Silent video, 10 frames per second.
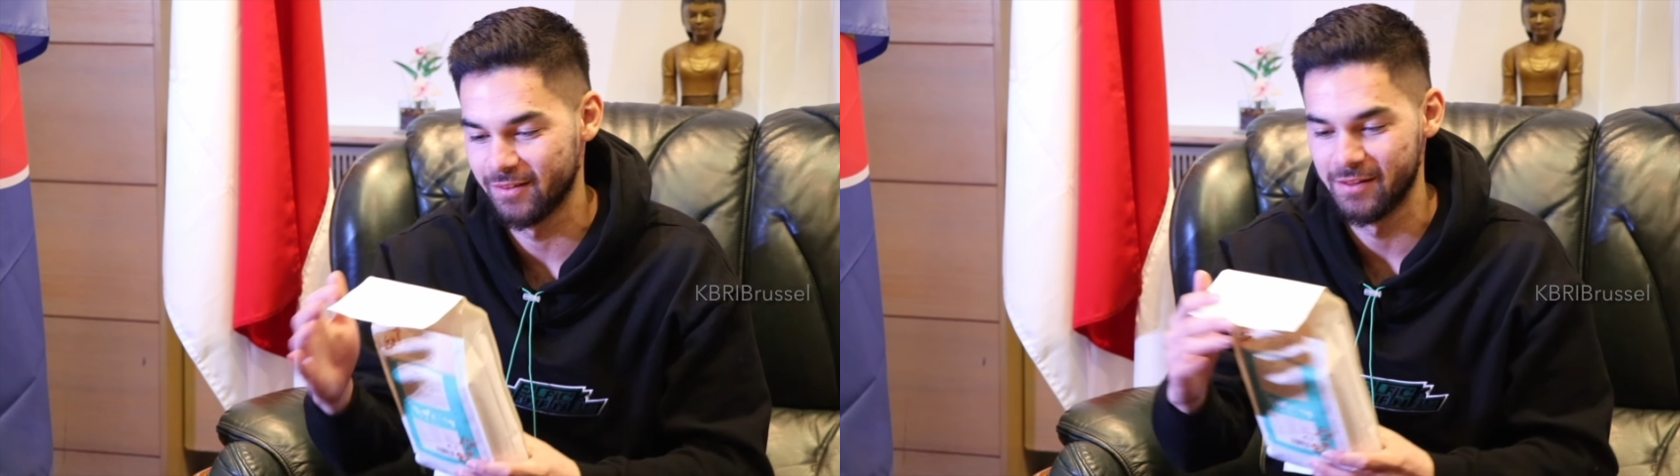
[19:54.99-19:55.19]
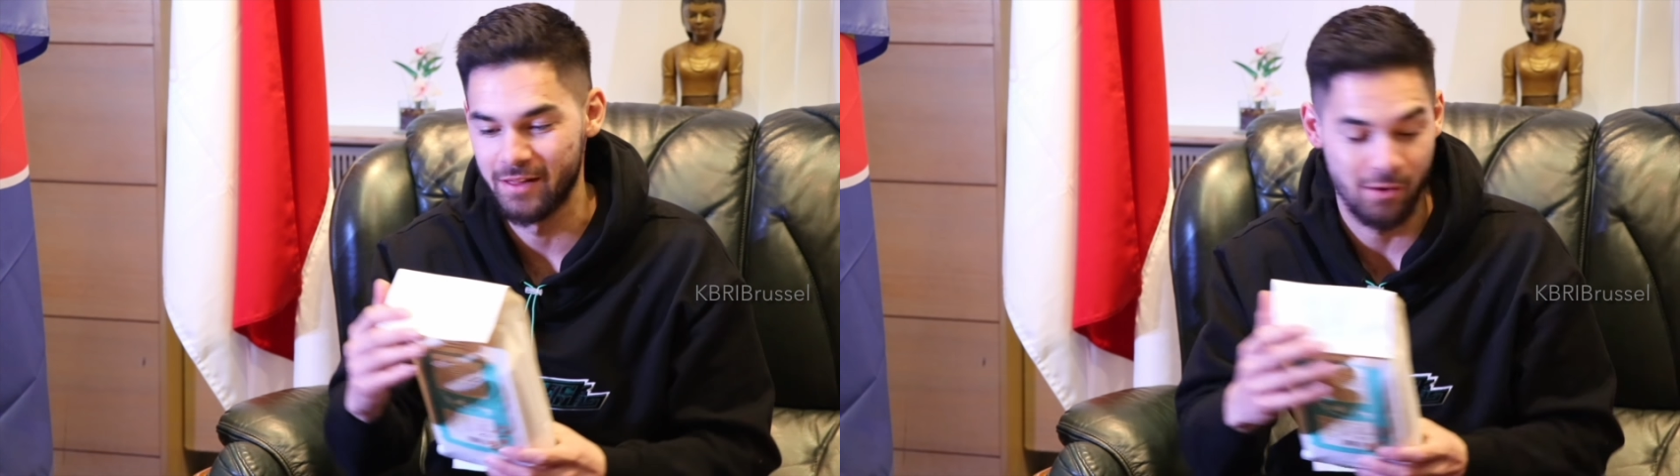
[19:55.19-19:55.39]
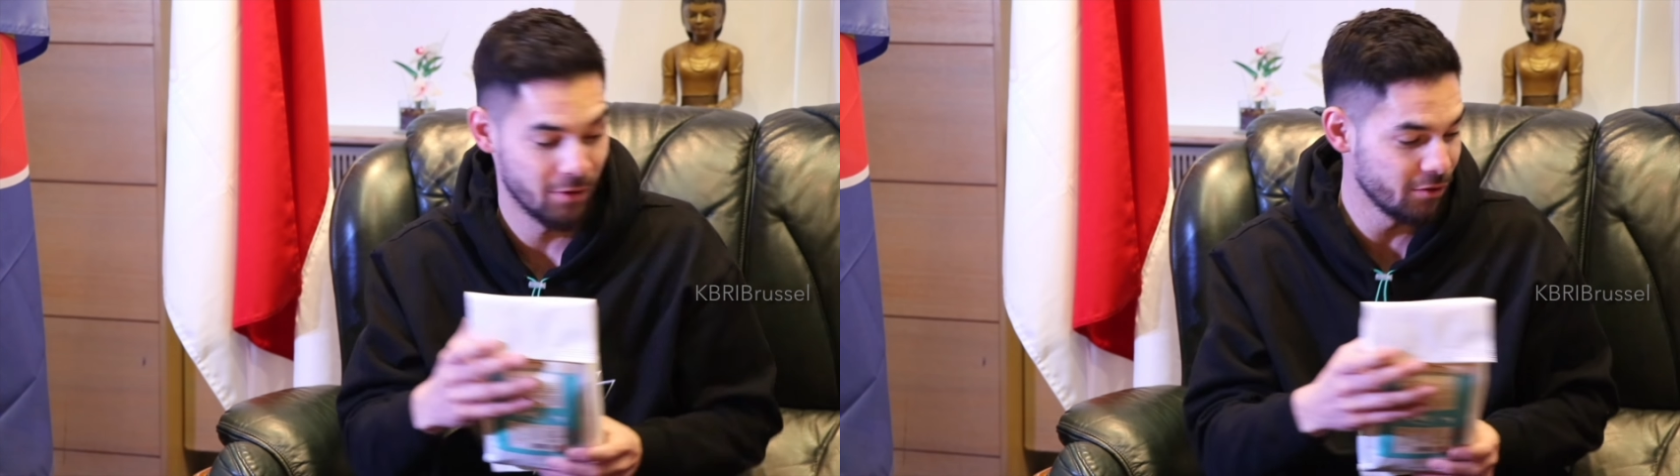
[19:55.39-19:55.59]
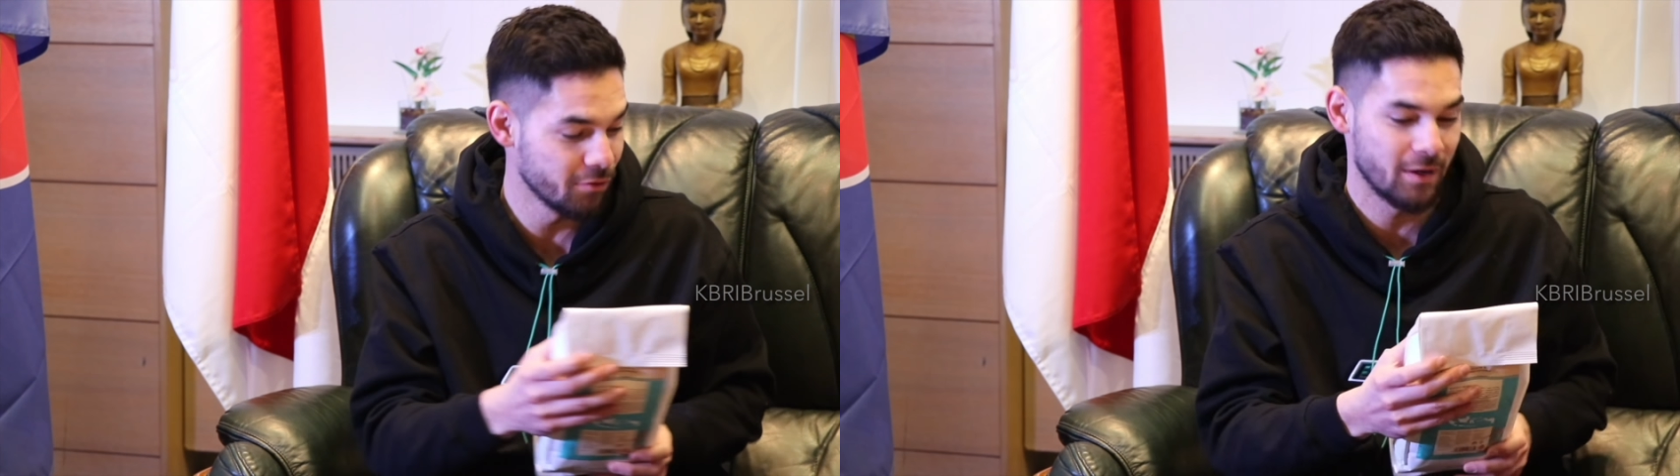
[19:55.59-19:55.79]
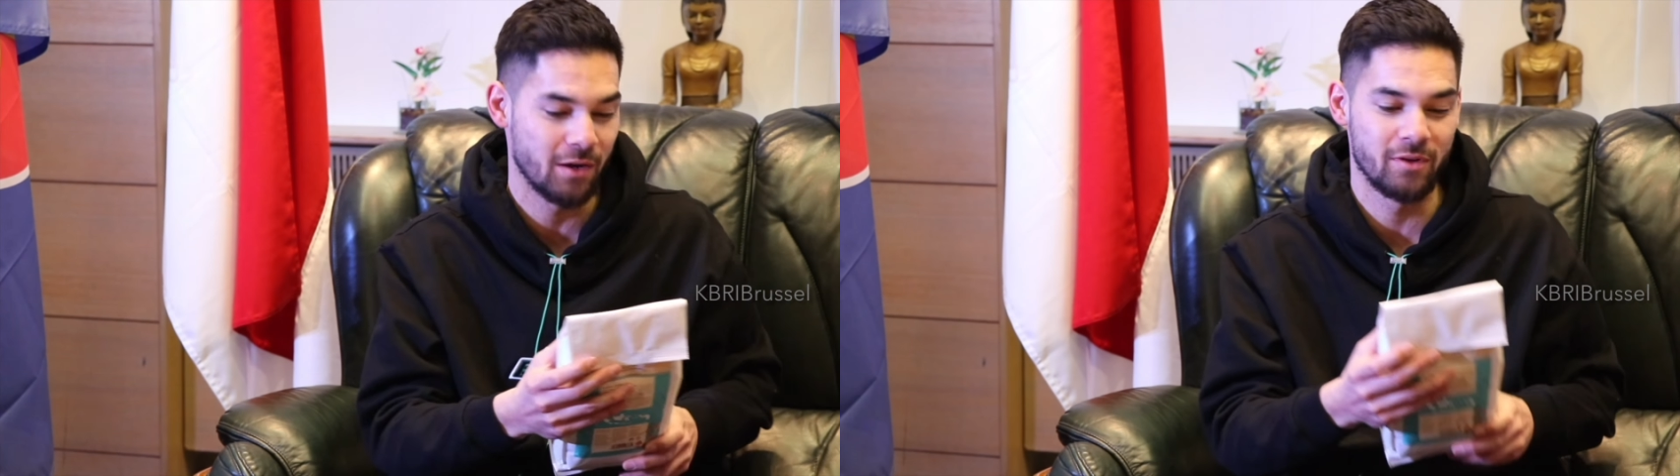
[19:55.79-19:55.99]

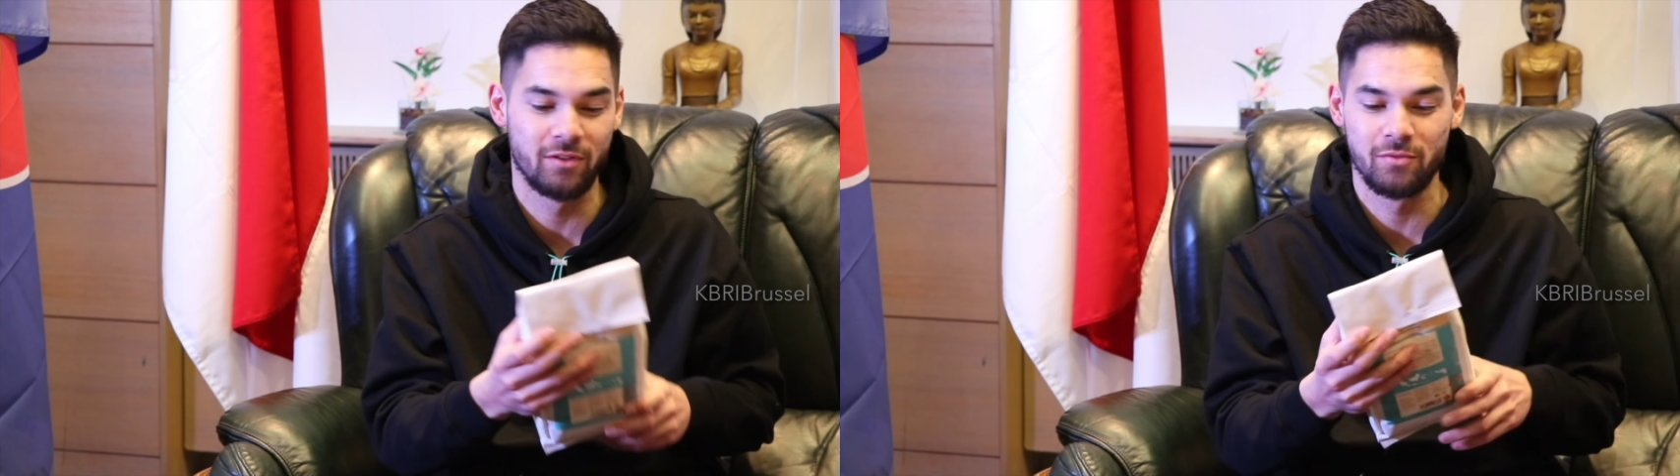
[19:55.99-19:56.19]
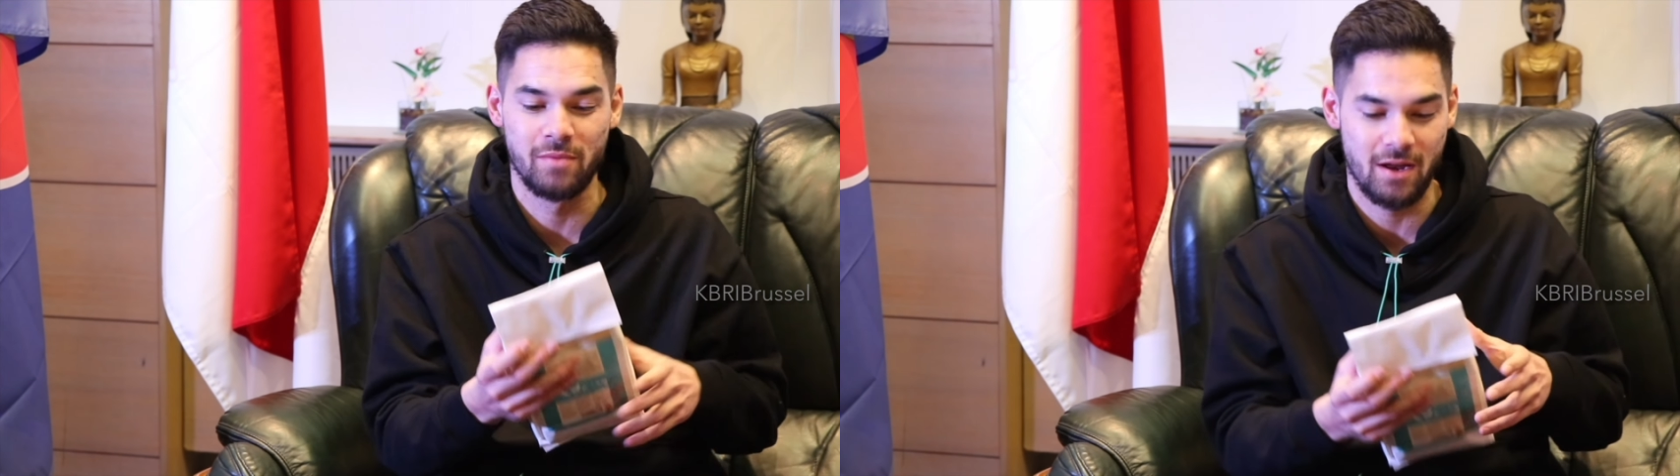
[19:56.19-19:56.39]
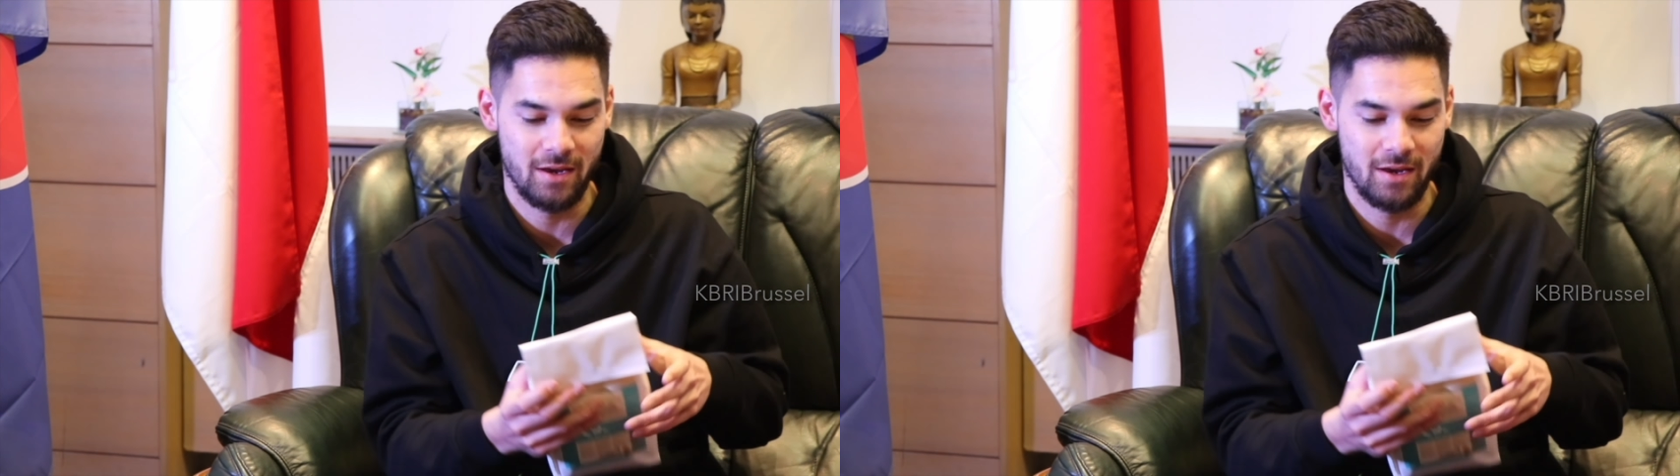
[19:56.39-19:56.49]
When I went to Bali,